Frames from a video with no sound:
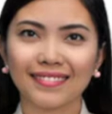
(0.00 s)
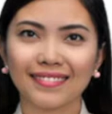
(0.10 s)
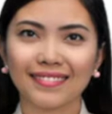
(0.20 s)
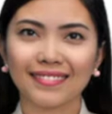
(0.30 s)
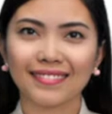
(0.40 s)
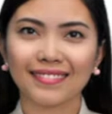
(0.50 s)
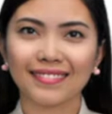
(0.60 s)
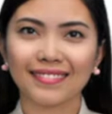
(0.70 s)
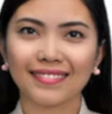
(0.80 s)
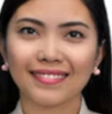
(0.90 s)

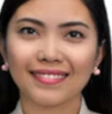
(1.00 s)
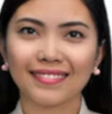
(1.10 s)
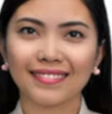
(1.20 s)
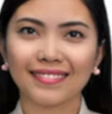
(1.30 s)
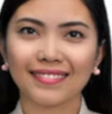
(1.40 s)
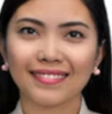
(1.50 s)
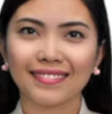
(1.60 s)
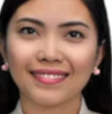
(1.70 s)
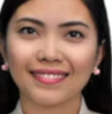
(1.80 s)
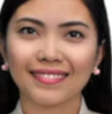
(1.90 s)

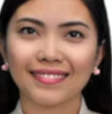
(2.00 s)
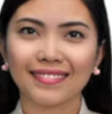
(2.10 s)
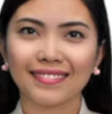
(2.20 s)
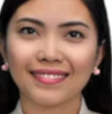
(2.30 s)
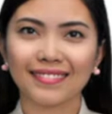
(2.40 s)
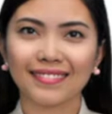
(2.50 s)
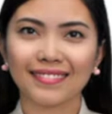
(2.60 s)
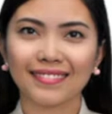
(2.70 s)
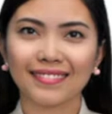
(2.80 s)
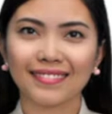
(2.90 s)

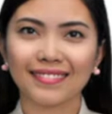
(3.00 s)
The face doesn't move, so there is nothing to read.